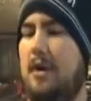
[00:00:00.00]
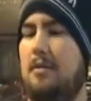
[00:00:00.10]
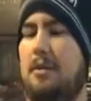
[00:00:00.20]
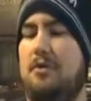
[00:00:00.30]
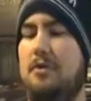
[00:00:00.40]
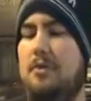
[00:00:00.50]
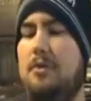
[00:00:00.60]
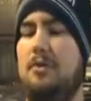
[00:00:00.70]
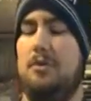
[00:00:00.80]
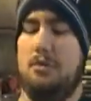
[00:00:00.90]
I'm not sure if
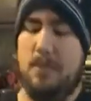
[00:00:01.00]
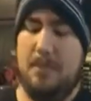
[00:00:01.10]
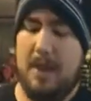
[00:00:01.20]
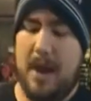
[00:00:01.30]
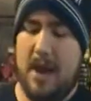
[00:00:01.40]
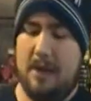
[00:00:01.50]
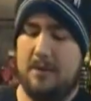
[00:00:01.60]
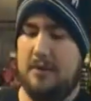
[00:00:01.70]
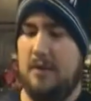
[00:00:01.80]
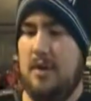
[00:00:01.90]
it was
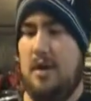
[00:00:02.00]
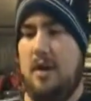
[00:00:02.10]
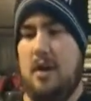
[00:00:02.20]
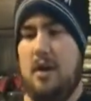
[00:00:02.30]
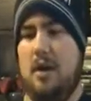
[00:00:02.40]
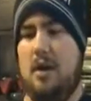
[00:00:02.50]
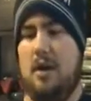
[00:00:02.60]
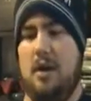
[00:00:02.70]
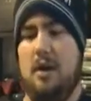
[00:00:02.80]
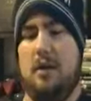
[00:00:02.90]
repacked
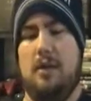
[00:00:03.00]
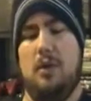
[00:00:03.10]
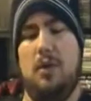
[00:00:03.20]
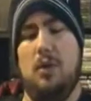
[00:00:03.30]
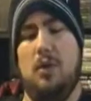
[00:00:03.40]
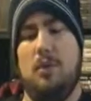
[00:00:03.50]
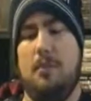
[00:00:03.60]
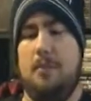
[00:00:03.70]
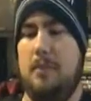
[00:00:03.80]
or,